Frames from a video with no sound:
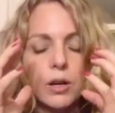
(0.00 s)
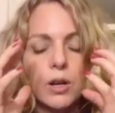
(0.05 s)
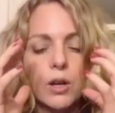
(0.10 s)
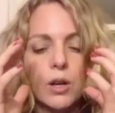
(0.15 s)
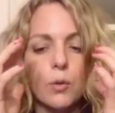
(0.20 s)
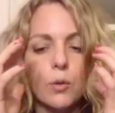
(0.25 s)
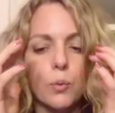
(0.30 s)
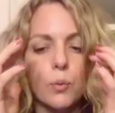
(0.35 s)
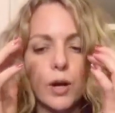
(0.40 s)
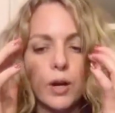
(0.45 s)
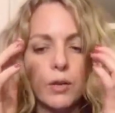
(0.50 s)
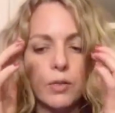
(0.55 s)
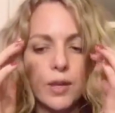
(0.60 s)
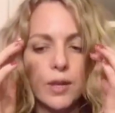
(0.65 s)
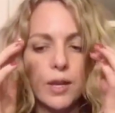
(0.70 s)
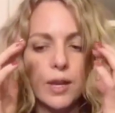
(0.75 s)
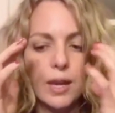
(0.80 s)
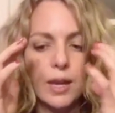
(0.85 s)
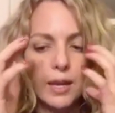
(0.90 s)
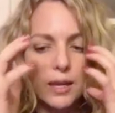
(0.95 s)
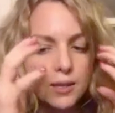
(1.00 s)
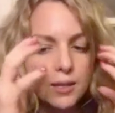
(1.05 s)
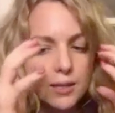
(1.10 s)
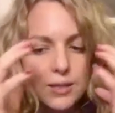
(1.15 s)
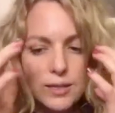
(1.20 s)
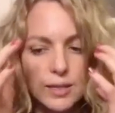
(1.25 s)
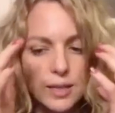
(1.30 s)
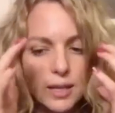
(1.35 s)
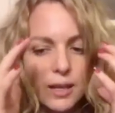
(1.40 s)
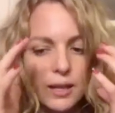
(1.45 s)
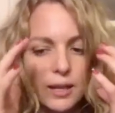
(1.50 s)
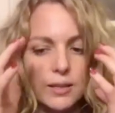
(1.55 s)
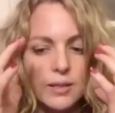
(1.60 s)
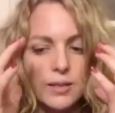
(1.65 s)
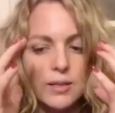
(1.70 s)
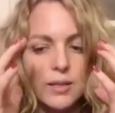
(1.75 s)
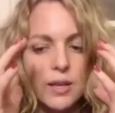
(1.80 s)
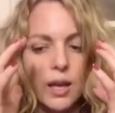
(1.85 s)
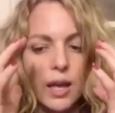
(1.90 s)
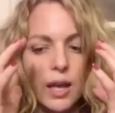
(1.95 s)
where the
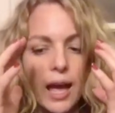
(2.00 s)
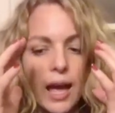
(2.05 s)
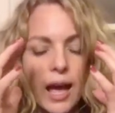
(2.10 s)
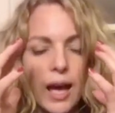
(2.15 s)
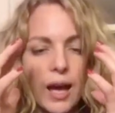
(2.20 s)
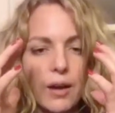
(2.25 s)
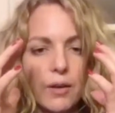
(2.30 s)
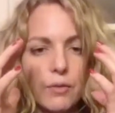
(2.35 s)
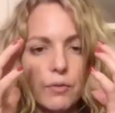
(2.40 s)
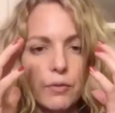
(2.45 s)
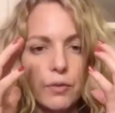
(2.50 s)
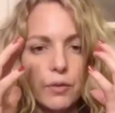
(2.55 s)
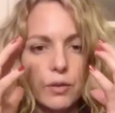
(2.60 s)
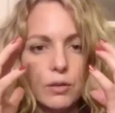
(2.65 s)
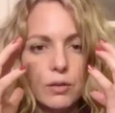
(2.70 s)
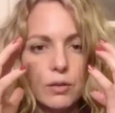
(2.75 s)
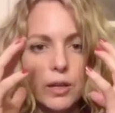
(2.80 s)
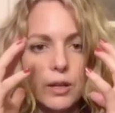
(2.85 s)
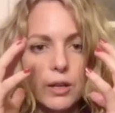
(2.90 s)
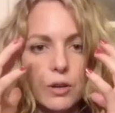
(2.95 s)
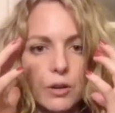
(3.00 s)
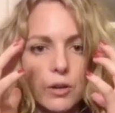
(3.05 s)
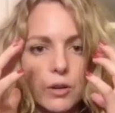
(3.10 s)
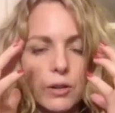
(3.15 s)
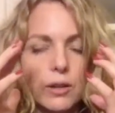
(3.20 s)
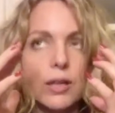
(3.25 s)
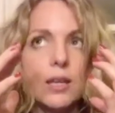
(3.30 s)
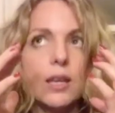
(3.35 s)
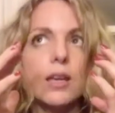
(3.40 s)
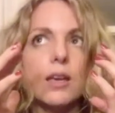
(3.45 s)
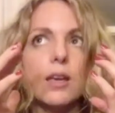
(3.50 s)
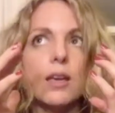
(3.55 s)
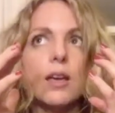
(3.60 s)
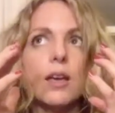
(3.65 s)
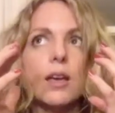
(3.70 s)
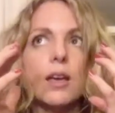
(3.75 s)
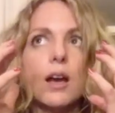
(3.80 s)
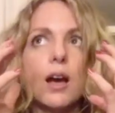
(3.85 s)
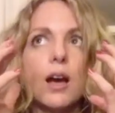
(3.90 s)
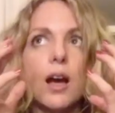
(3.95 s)
instincts have literally
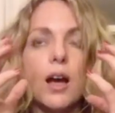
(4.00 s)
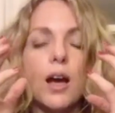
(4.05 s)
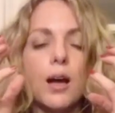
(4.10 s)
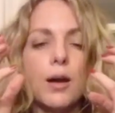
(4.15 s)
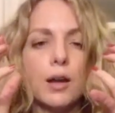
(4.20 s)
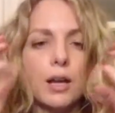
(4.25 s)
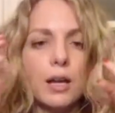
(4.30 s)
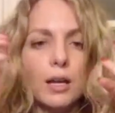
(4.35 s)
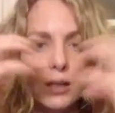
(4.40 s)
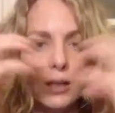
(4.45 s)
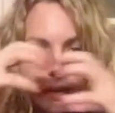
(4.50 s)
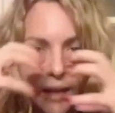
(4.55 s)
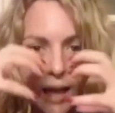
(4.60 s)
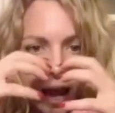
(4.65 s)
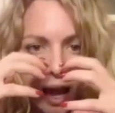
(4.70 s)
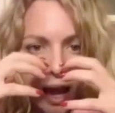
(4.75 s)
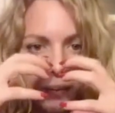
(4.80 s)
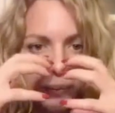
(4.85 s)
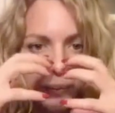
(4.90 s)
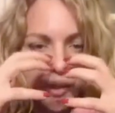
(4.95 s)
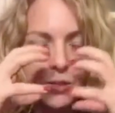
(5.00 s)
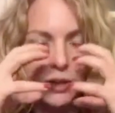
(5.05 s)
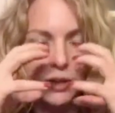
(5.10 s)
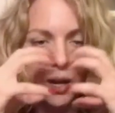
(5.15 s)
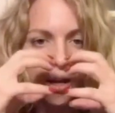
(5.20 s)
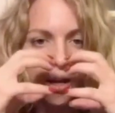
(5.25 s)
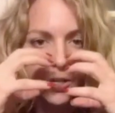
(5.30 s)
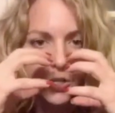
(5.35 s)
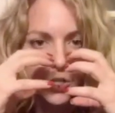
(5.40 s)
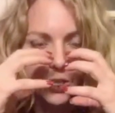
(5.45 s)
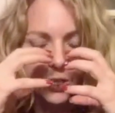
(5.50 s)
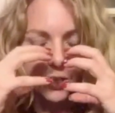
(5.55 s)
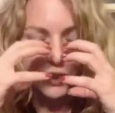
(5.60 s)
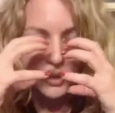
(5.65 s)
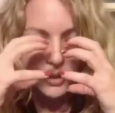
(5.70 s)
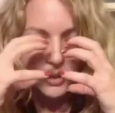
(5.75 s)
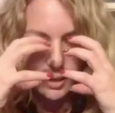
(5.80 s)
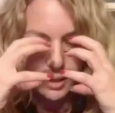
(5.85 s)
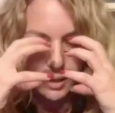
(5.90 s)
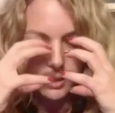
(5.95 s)
collapsed
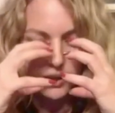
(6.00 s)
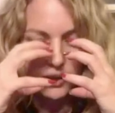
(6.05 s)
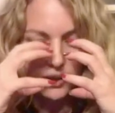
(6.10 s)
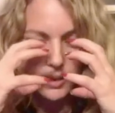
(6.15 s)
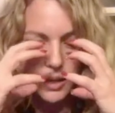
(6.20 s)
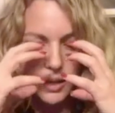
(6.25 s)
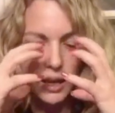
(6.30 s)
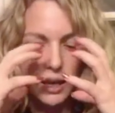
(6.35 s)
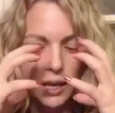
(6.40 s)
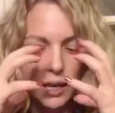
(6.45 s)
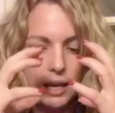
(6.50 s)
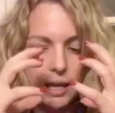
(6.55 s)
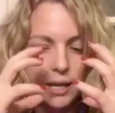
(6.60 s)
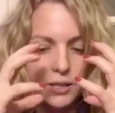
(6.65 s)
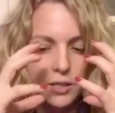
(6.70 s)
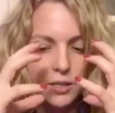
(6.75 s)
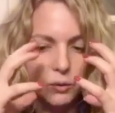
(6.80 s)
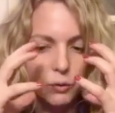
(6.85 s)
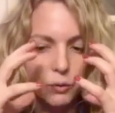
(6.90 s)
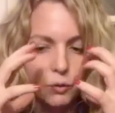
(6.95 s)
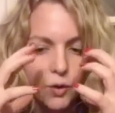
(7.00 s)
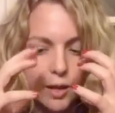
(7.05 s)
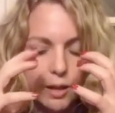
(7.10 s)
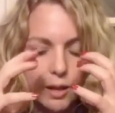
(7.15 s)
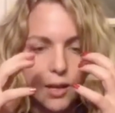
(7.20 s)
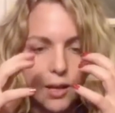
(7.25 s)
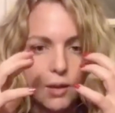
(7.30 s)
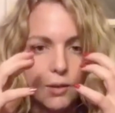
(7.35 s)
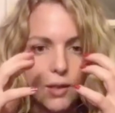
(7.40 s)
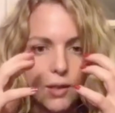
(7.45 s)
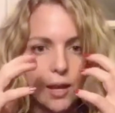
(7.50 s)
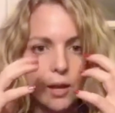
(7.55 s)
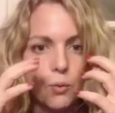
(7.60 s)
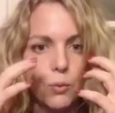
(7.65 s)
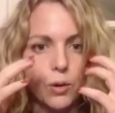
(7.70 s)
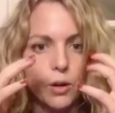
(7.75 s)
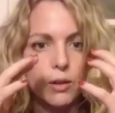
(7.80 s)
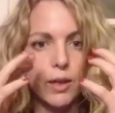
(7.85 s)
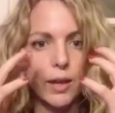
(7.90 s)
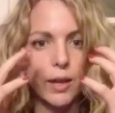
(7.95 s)
consciousness into feeling like
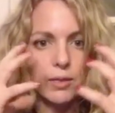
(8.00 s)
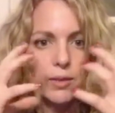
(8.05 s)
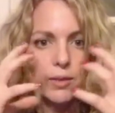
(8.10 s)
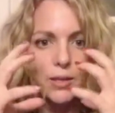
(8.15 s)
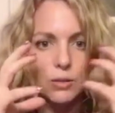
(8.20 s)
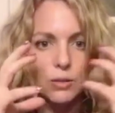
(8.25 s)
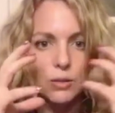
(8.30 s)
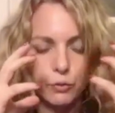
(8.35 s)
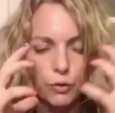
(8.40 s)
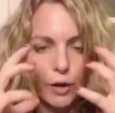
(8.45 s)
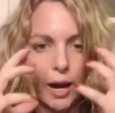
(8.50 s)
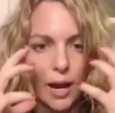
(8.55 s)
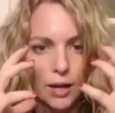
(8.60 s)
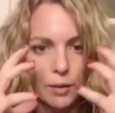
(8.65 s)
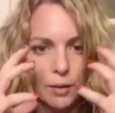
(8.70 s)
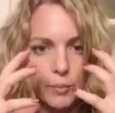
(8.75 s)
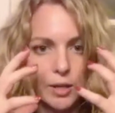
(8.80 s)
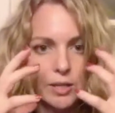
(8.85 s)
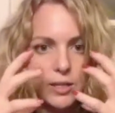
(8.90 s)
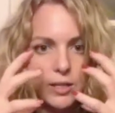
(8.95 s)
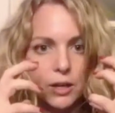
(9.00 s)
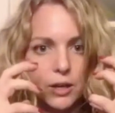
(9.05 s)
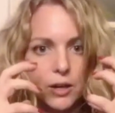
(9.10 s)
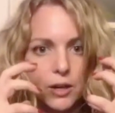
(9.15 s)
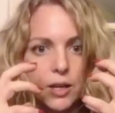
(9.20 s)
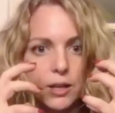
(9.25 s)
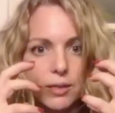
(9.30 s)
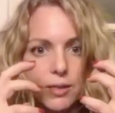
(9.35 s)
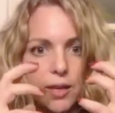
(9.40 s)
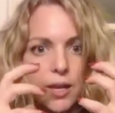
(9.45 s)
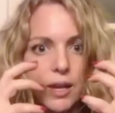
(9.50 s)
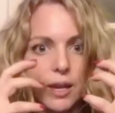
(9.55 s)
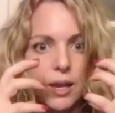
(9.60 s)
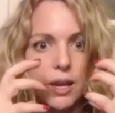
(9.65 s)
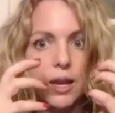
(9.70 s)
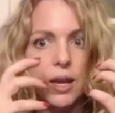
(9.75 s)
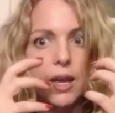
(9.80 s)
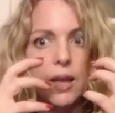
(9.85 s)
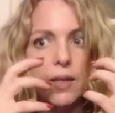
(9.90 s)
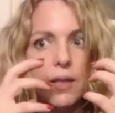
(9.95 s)
we're like this fragmentary thing,
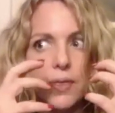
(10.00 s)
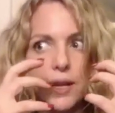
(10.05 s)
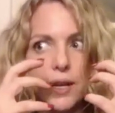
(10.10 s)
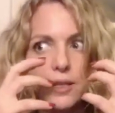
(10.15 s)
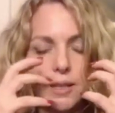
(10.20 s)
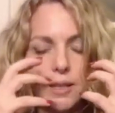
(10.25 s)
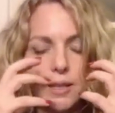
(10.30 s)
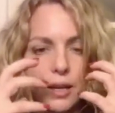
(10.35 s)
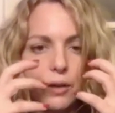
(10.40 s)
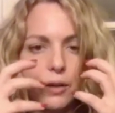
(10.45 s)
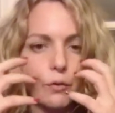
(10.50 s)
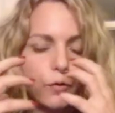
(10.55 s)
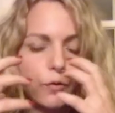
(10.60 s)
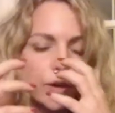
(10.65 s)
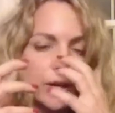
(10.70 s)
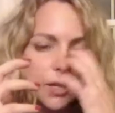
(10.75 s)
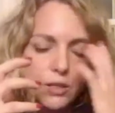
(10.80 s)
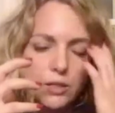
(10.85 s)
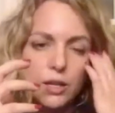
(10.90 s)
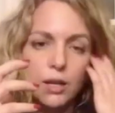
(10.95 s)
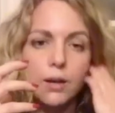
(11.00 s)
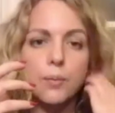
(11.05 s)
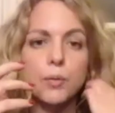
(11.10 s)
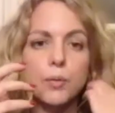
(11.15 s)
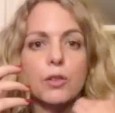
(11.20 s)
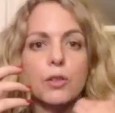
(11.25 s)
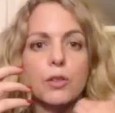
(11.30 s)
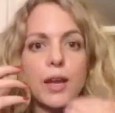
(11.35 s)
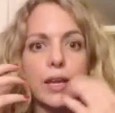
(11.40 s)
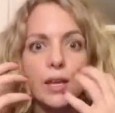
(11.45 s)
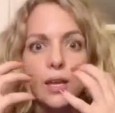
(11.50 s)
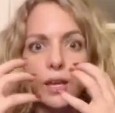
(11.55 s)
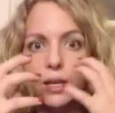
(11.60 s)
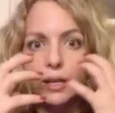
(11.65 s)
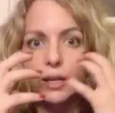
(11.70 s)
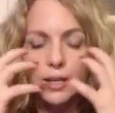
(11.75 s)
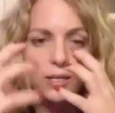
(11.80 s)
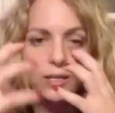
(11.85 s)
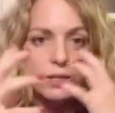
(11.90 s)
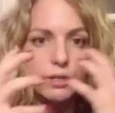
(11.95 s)
like a victim or like
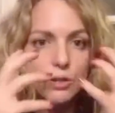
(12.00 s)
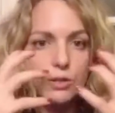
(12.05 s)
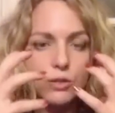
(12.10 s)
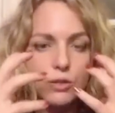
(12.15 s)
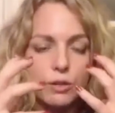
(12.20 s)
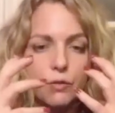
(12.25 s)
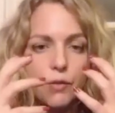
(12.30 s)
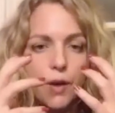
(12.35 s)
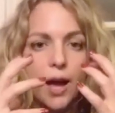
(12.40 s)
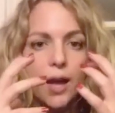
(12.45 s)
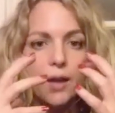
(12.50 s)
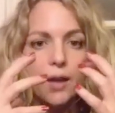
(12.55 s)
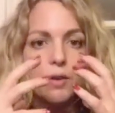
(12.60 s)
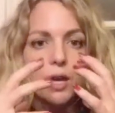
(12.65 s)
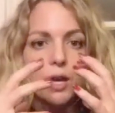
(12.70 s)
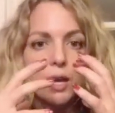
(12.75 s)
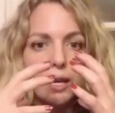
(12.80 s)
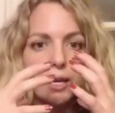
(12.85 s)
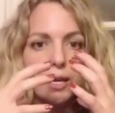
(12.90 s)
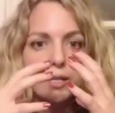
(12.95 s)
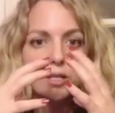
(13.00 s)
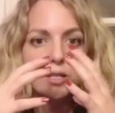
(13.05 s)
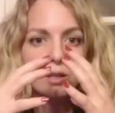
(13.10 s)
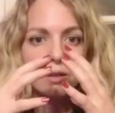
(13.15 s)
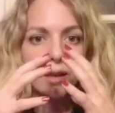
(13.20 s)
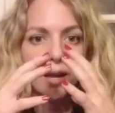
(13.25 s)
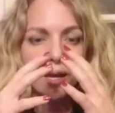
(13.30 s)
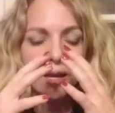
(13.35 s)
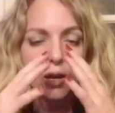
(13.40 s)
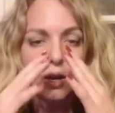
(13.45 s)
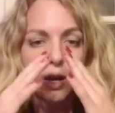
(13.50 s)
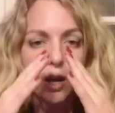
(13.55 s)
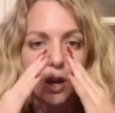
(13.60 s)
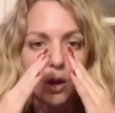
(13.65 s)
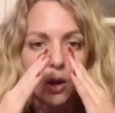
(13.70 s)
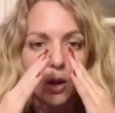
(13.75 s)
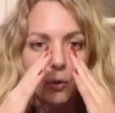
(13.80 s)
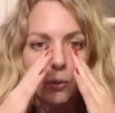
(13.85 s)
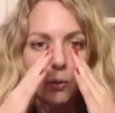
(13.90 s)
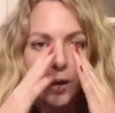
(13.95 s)
needs to survive, into like
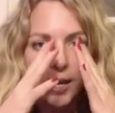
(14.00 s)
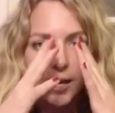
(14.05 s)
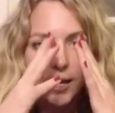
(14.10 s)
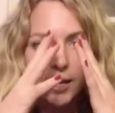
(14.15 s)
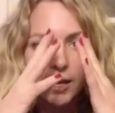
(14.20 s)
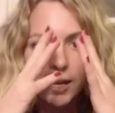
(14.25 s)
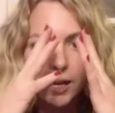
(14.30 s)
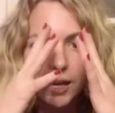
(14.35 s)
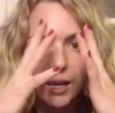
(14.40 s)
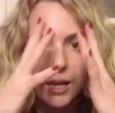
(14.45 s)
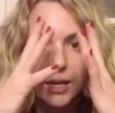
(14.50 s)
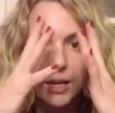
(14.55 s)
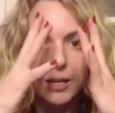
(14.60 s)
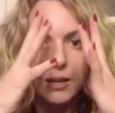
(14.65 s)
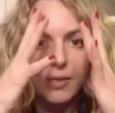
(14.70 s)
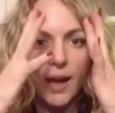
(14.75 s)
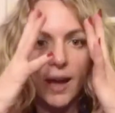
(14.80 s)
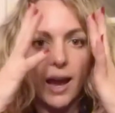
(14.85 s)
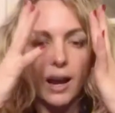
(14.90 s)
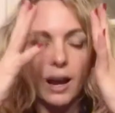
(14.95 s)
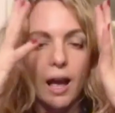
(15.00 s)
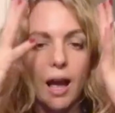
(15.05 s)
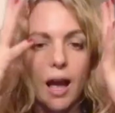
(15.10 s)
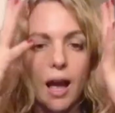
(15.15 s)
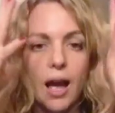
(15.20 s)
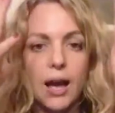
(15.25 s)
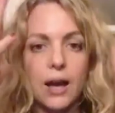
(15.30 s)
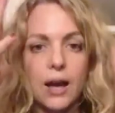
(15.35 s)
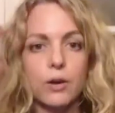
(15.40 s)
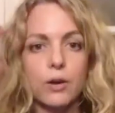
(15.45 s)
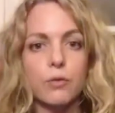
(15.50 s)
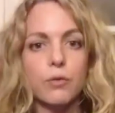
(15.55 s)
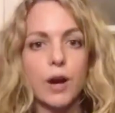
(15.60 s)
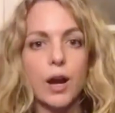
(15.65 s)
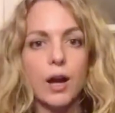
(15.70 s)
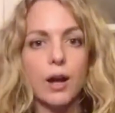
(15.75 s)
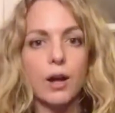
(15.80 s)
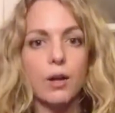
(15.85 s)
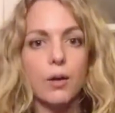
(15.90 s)
awakening into that higher realm